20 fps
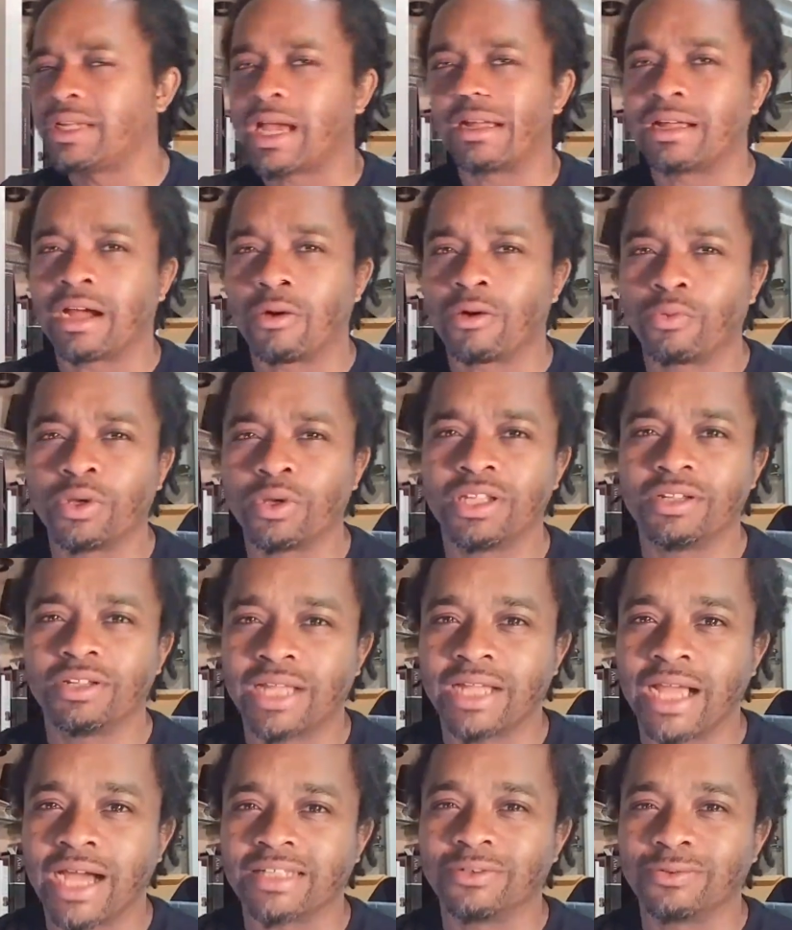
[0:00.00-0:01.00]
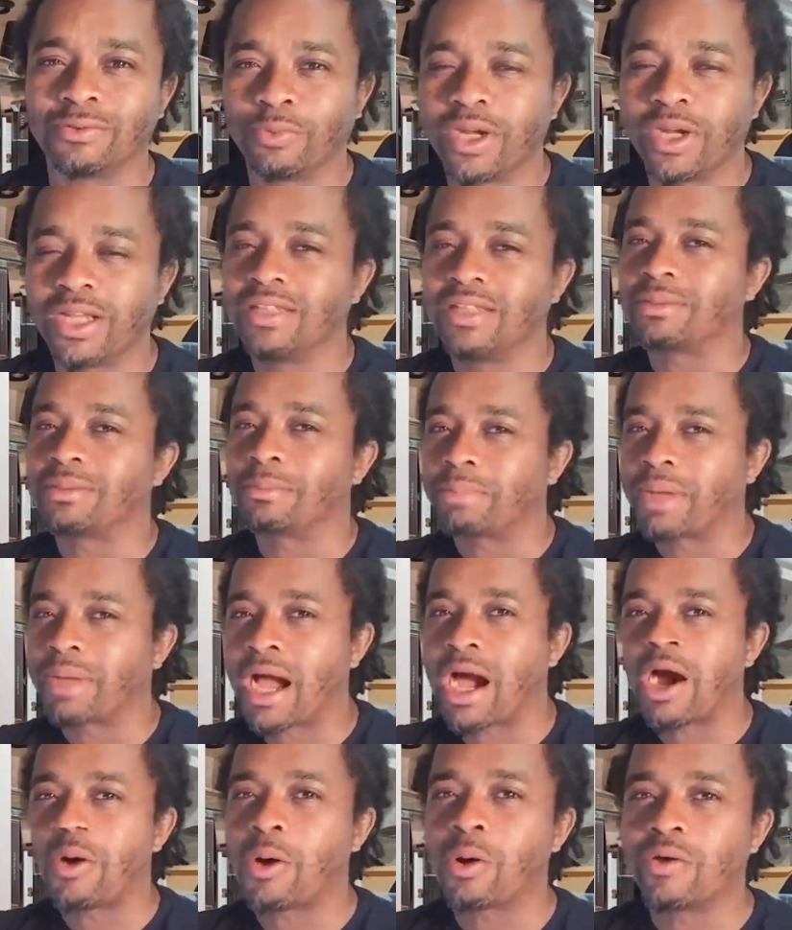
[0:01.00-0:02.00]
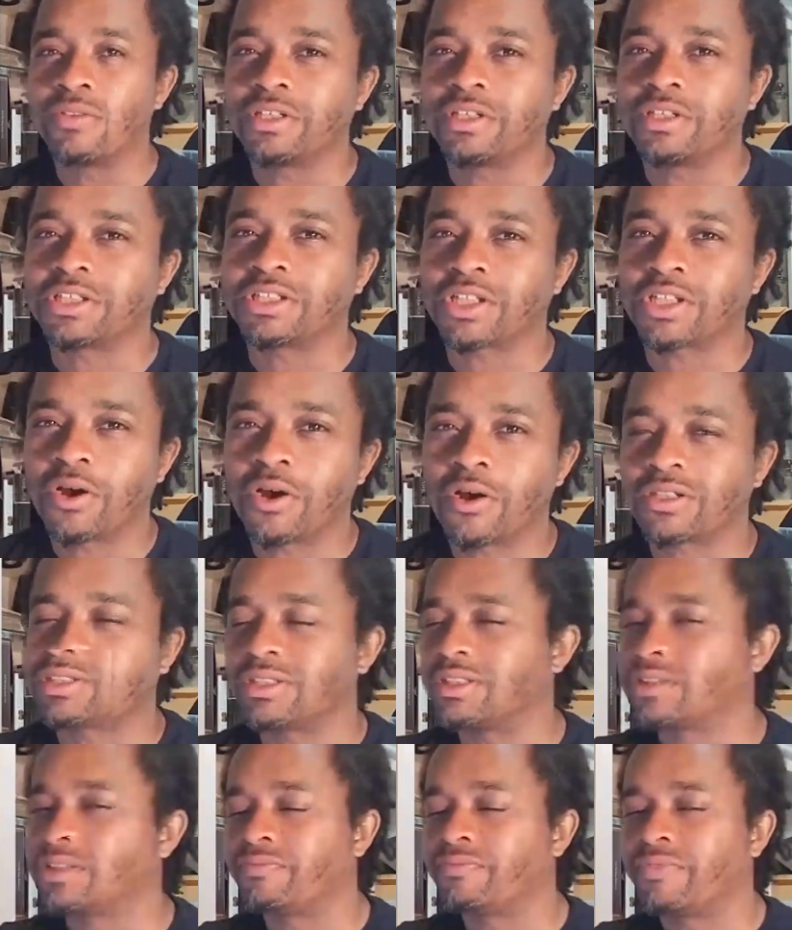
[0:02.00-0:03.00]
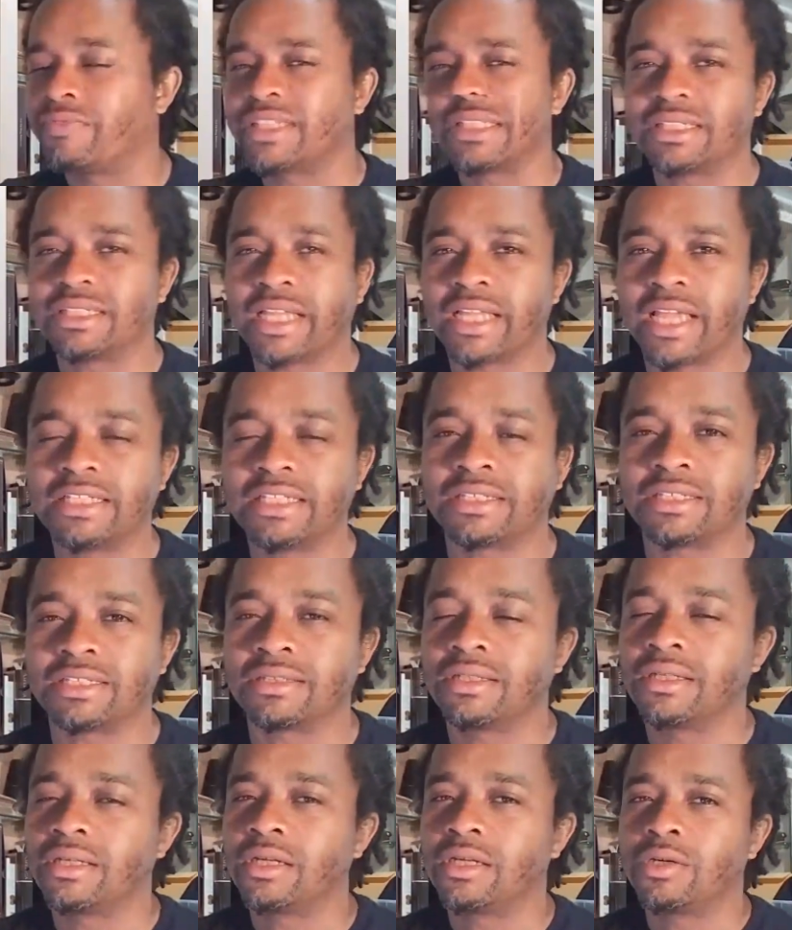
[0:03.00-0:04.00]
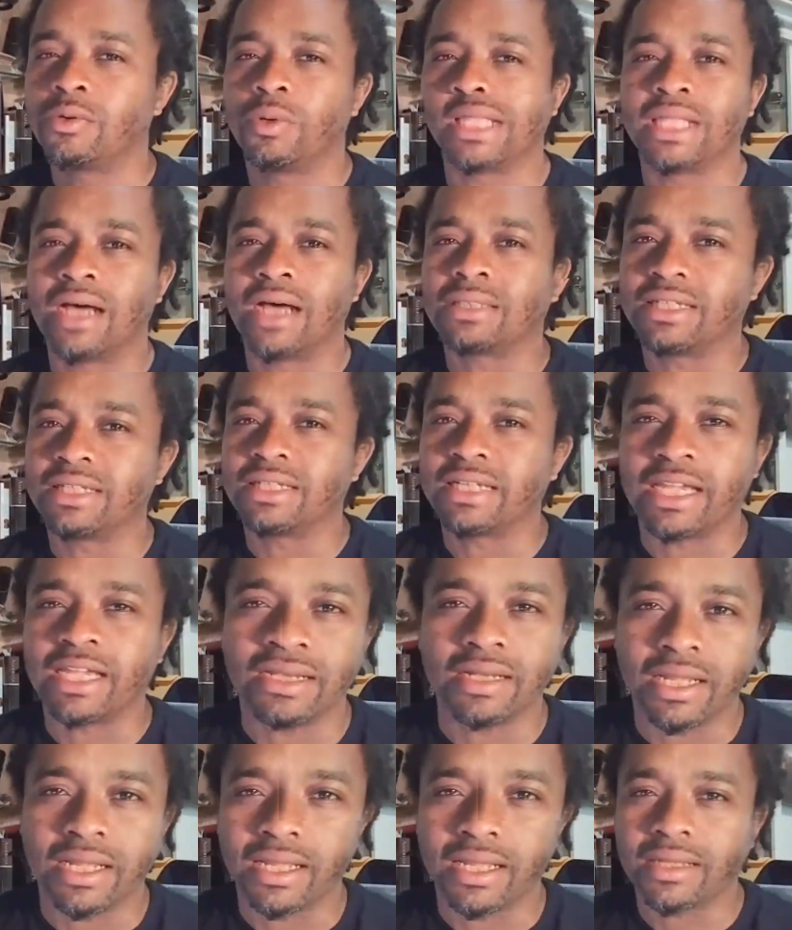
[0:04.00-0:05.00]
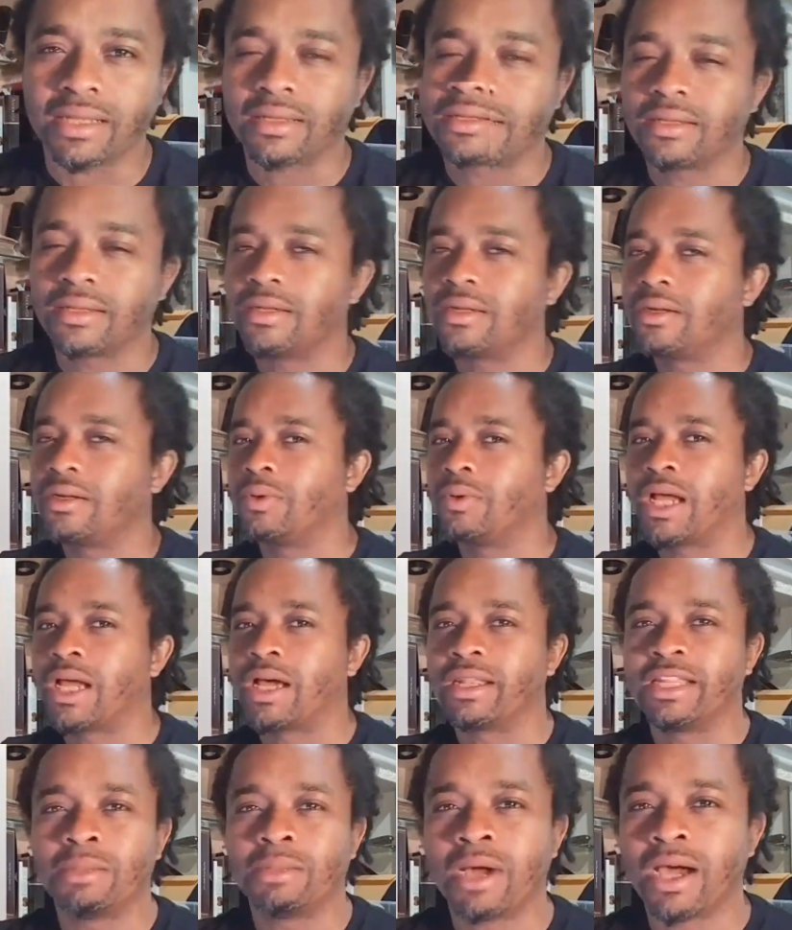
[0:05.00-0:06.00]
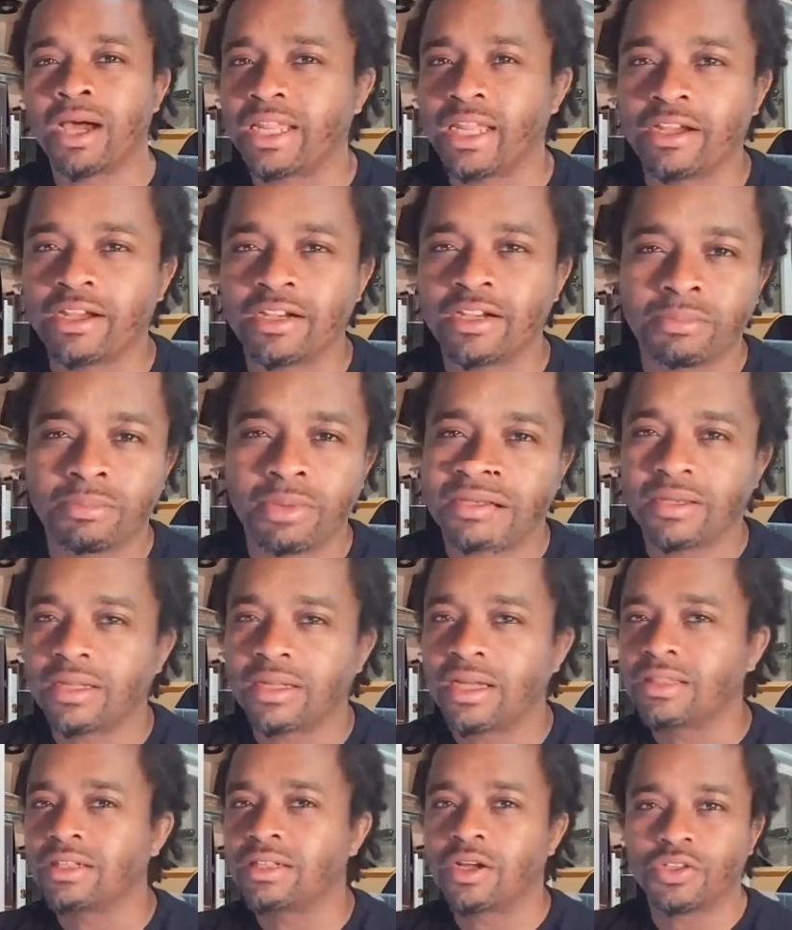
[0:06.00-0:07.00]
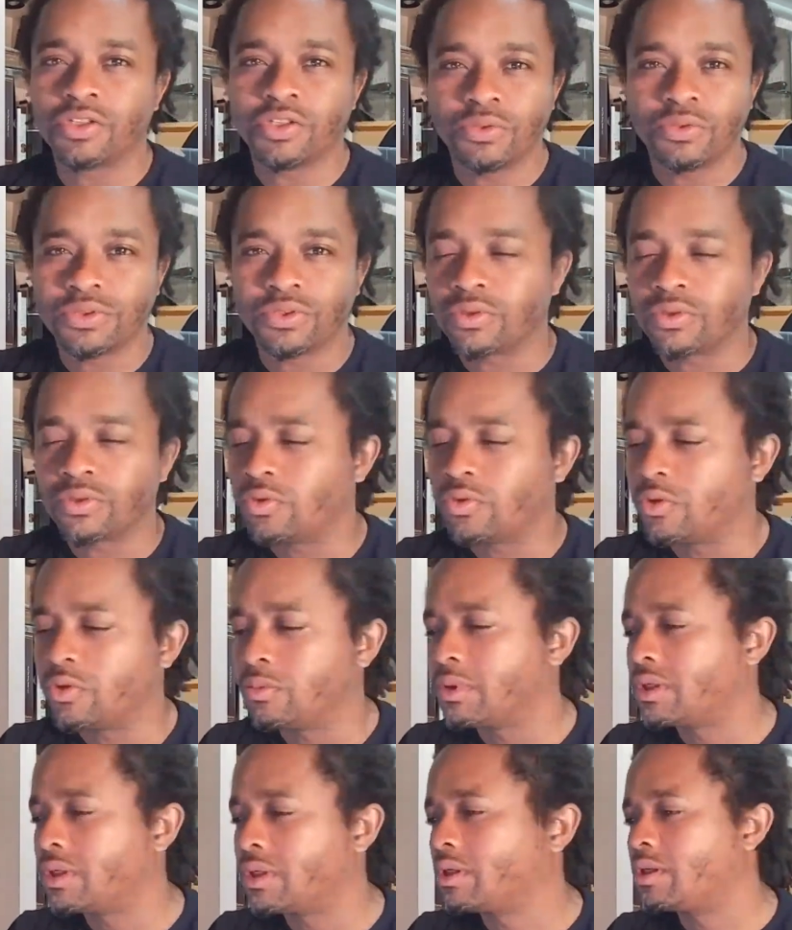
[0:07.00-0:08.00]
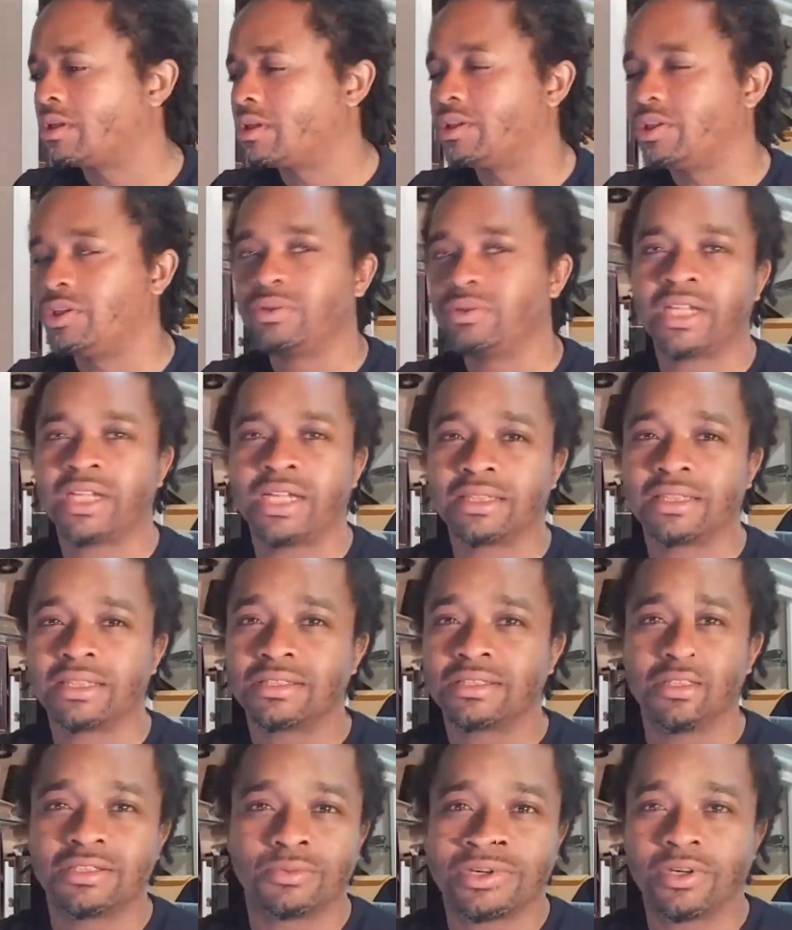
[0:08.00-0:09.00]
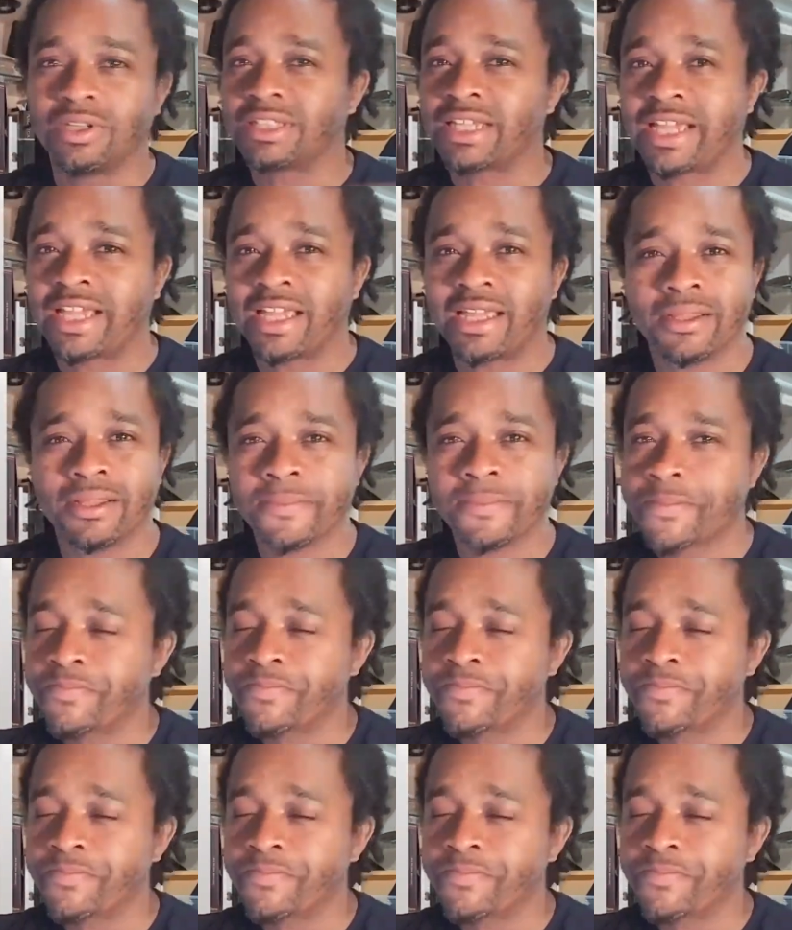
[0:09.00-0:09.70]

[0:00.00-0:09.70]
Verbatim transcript: I really got to witness the power of the search and this investigation without the internet, without anybody hearing about nothing on YouTube. You think this is where it's at?